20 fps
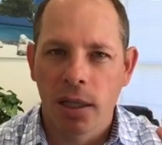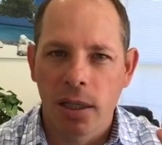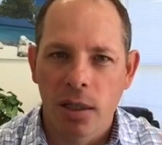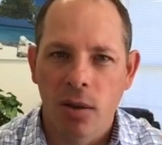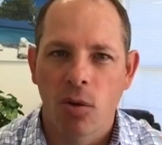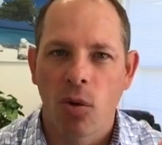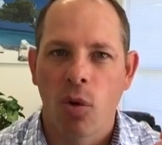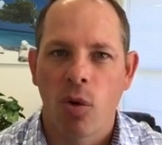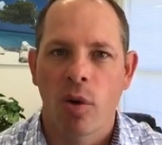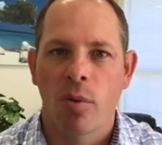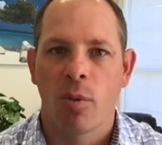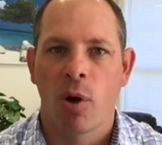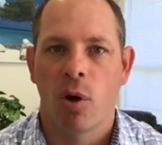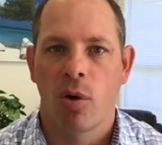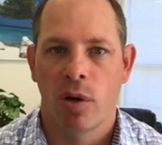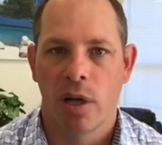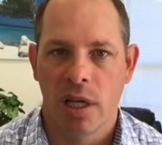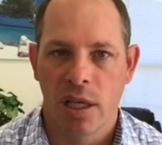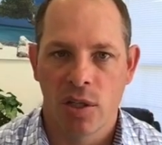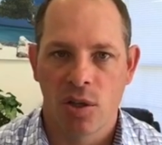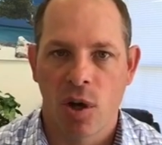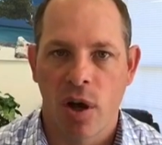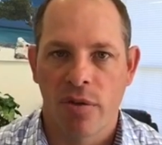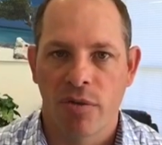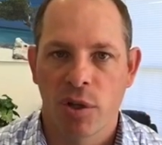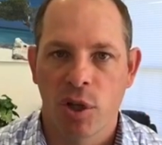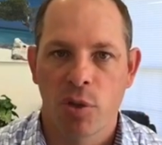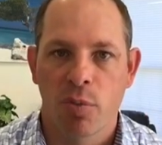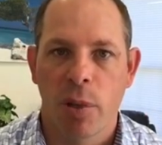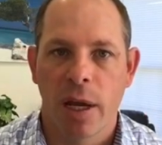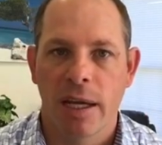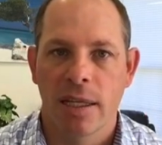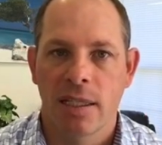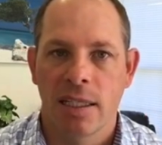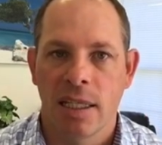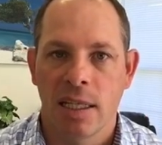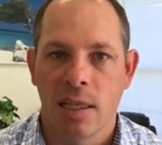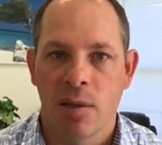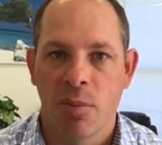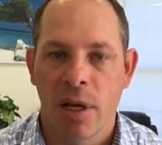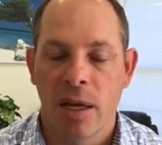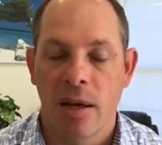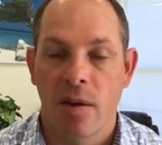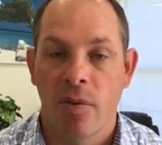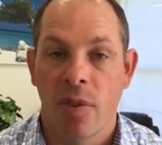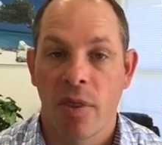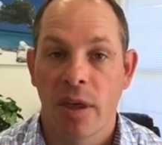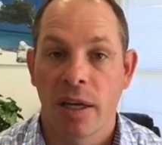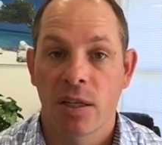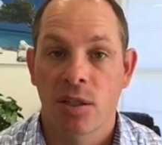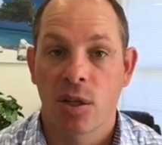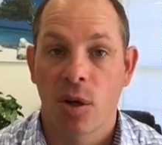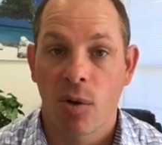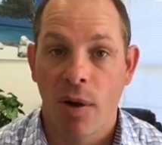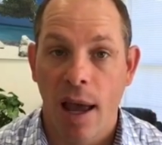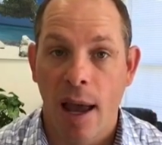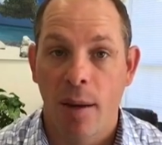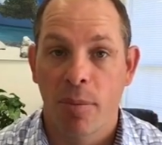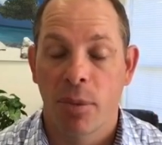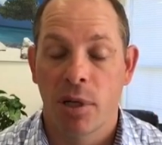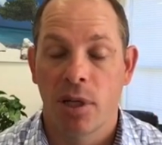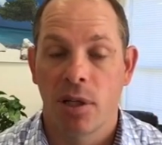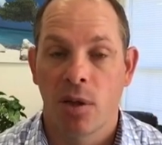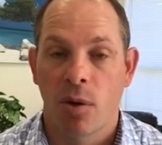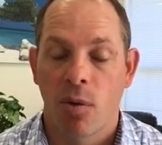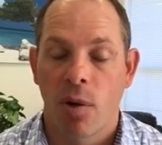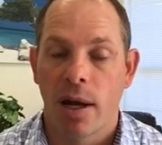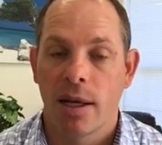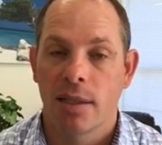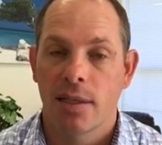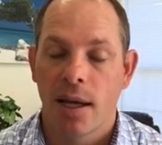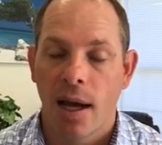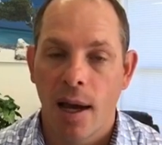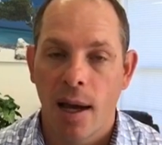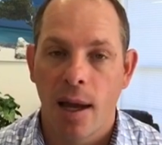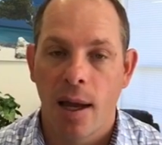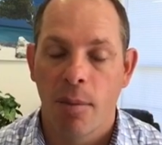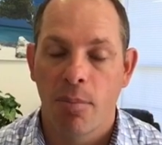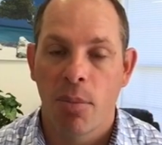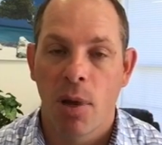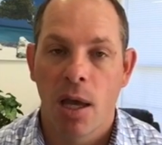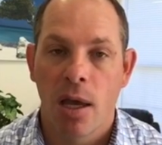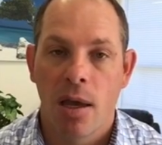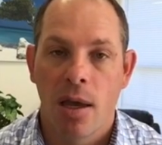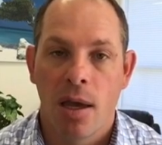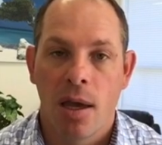little hormone is off just by a teeny bit and things don't happen in the right time,